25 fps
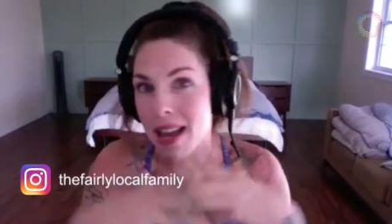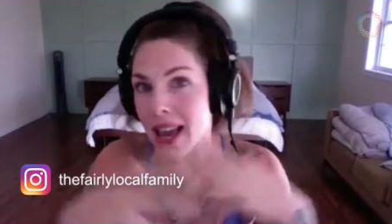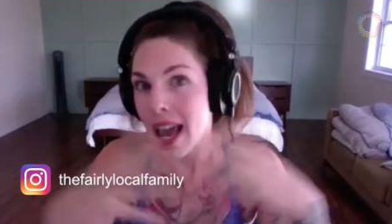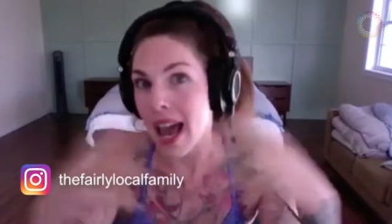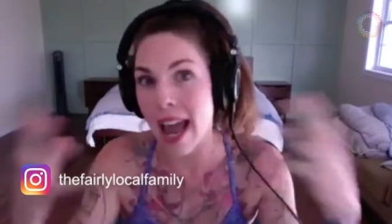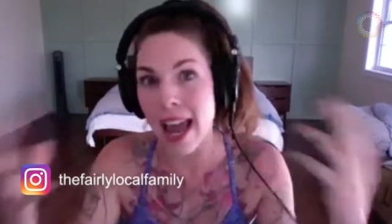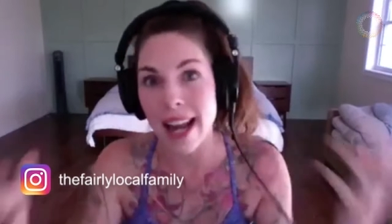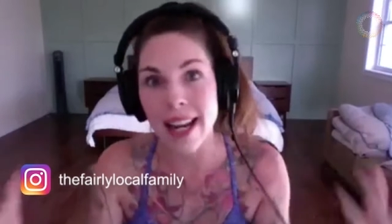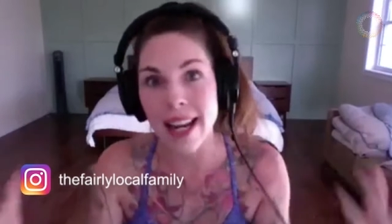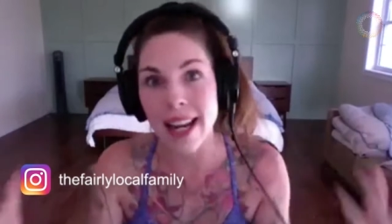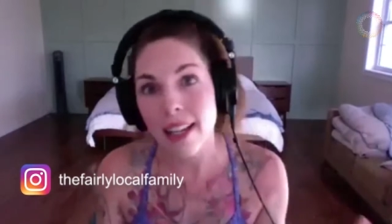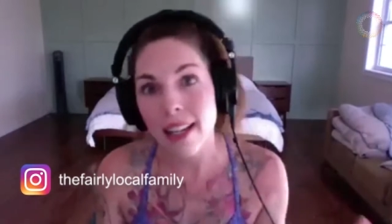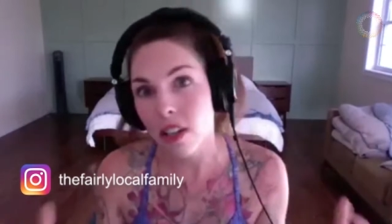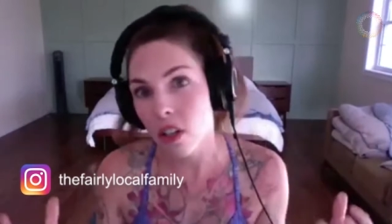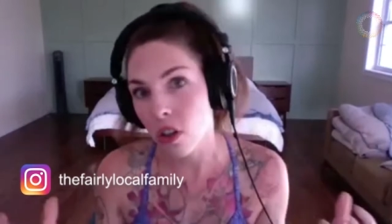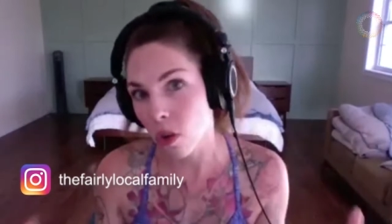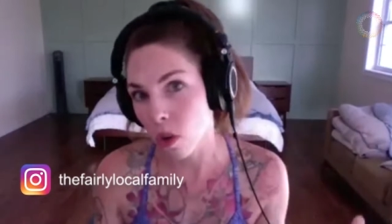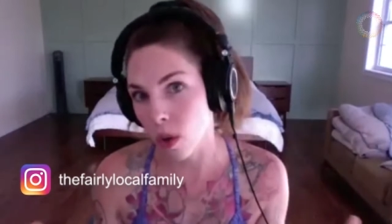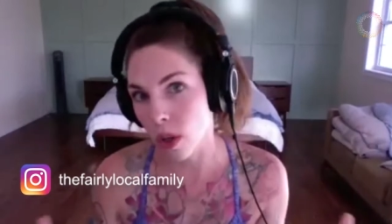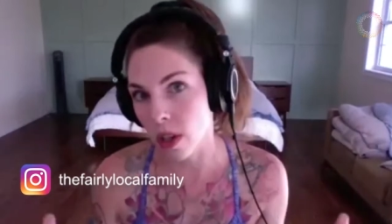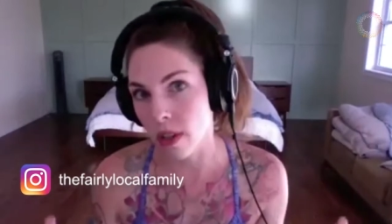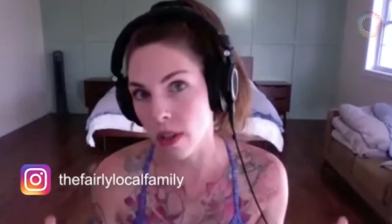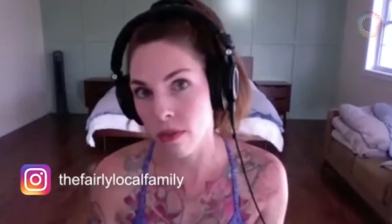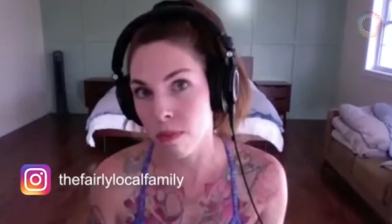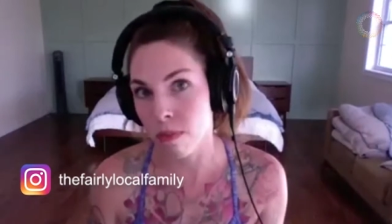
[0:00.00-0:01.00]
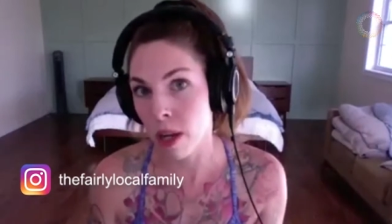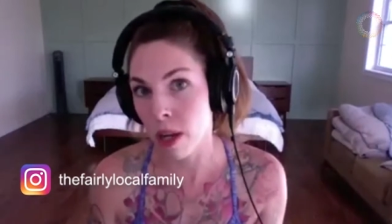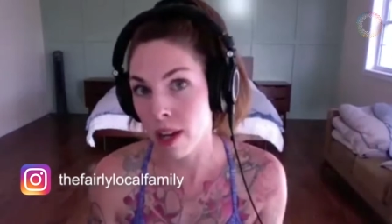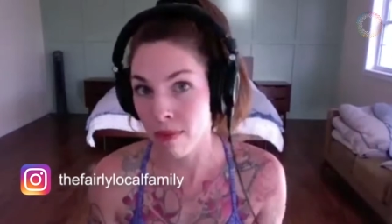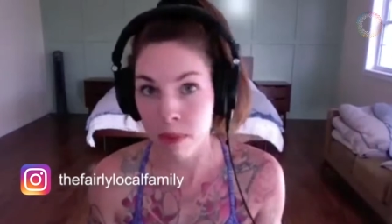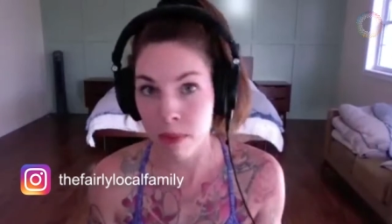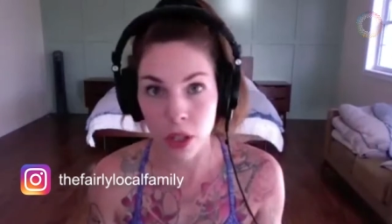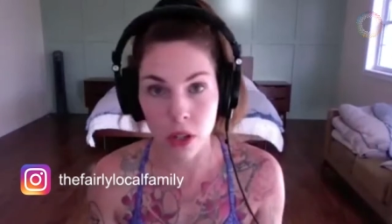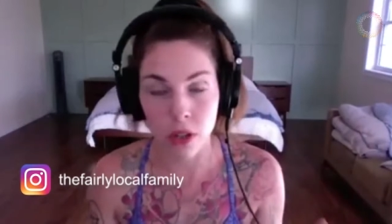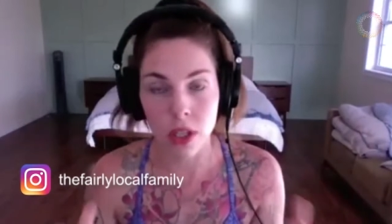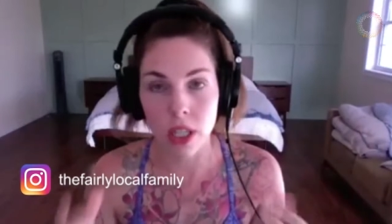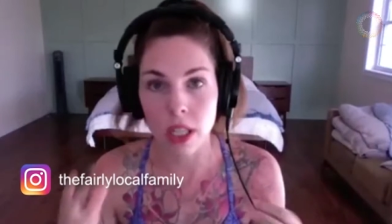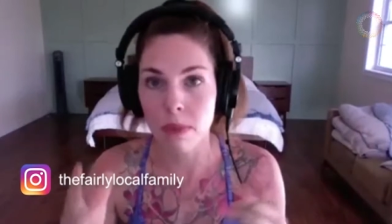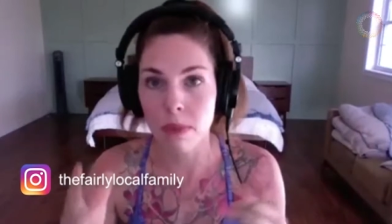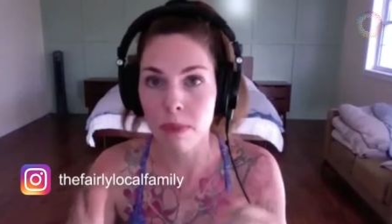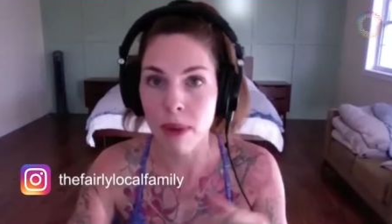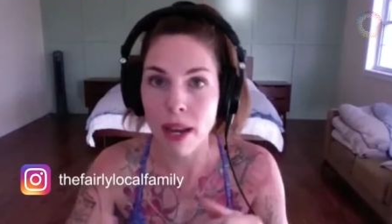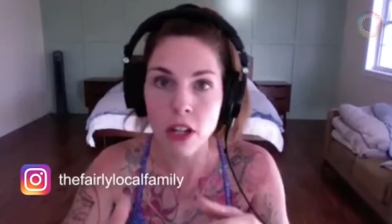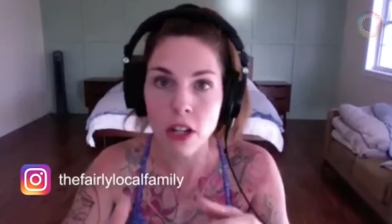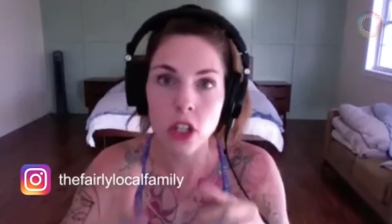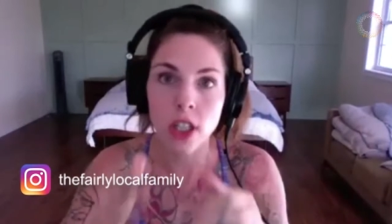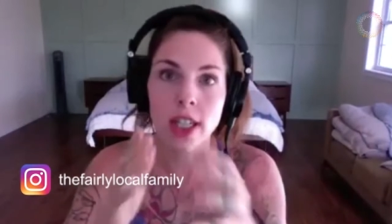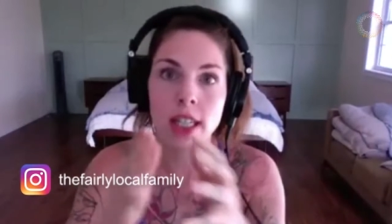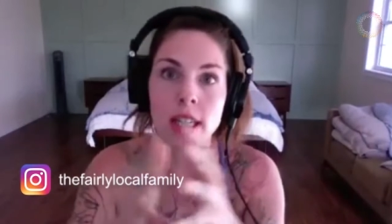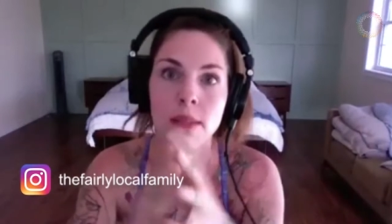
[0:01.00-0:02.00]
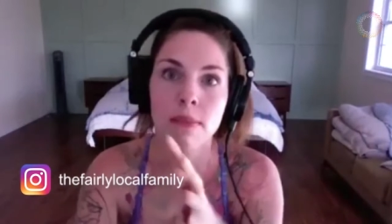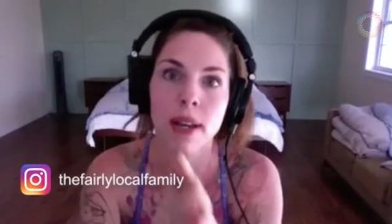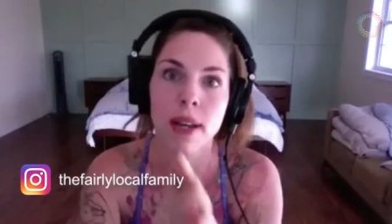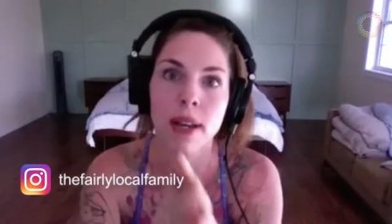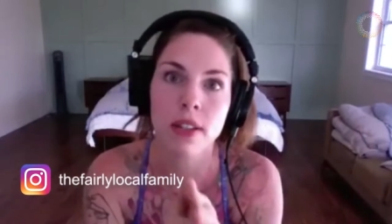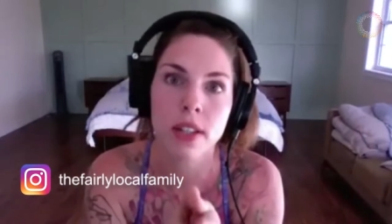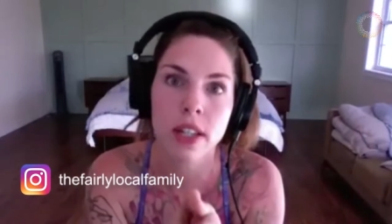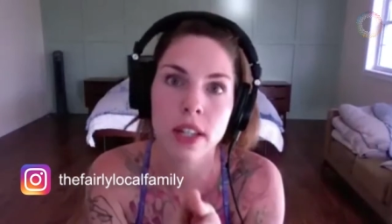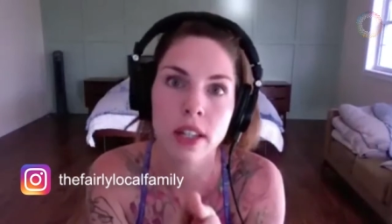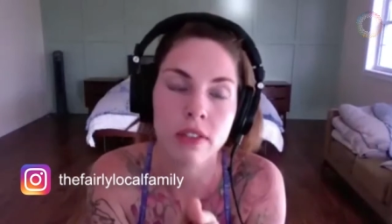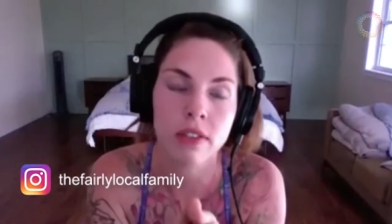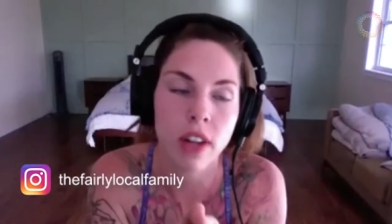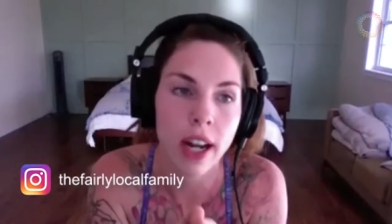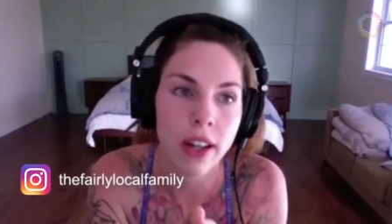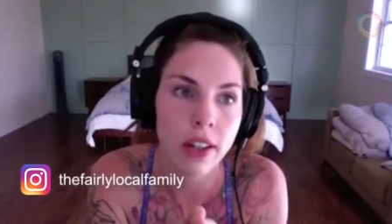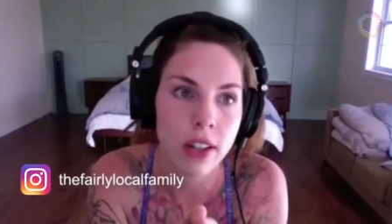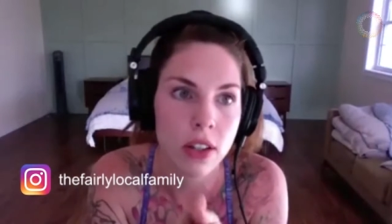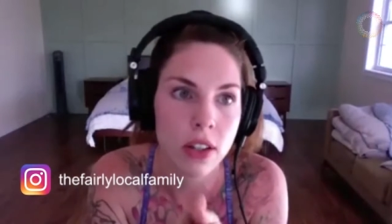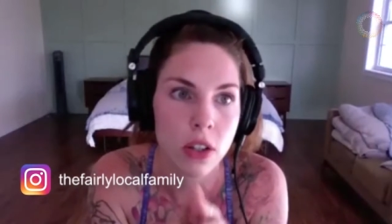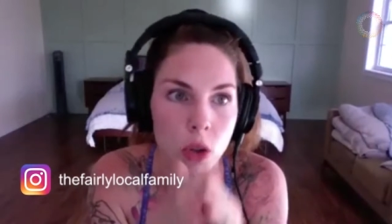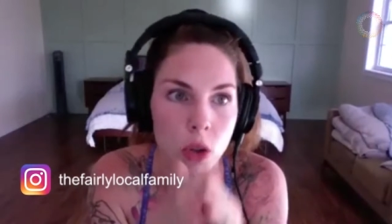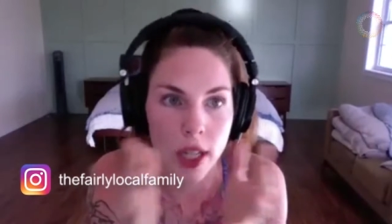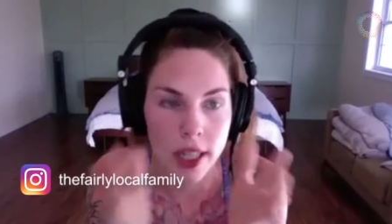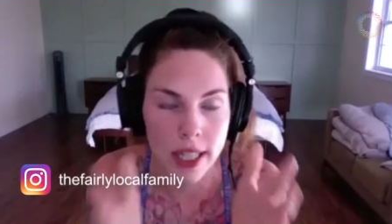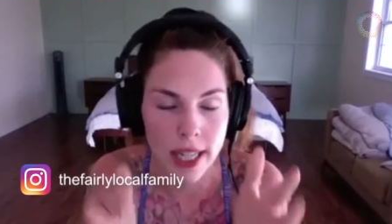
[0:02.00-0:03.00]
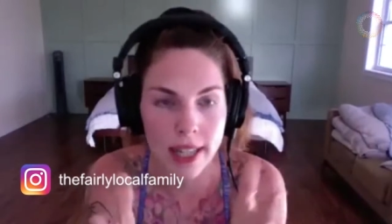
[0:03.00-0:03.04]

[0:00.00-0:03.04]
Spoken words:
any sort of abuse, especially domestic violence or